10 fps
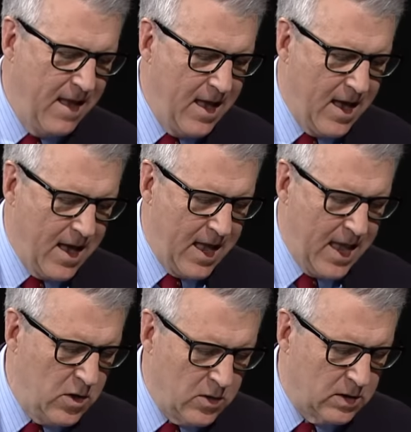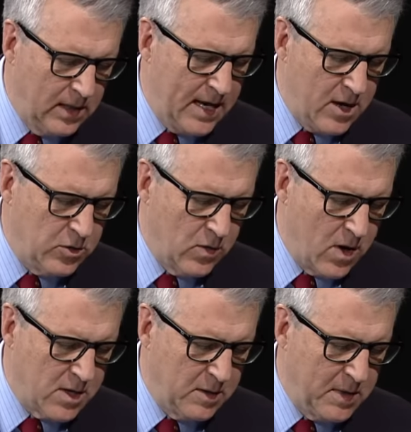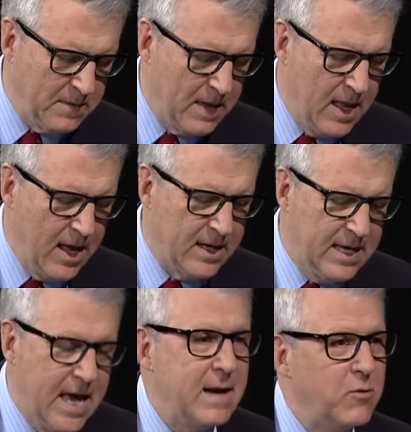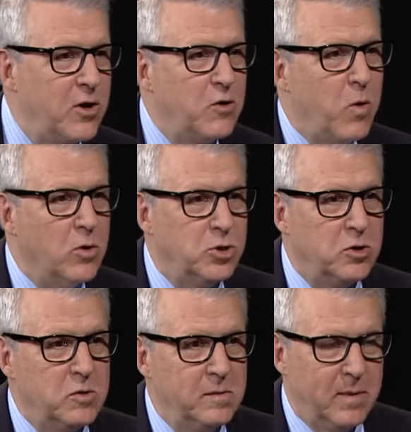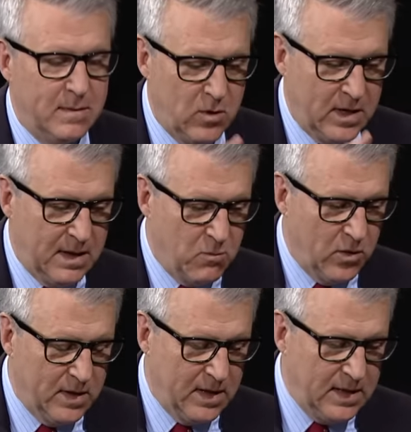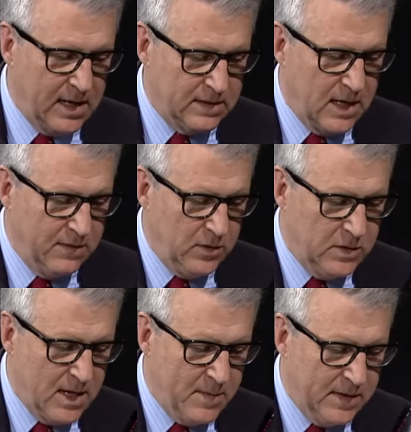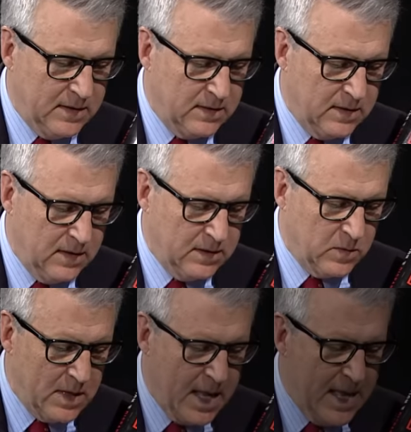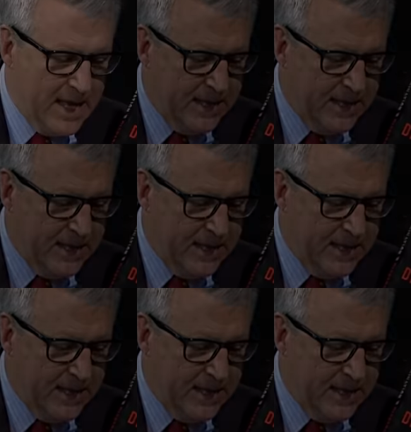To continue here, to lay out your argument, again, I'm going to quote you, but I'm going to get more than a yes out of you, Tom, on this, this one.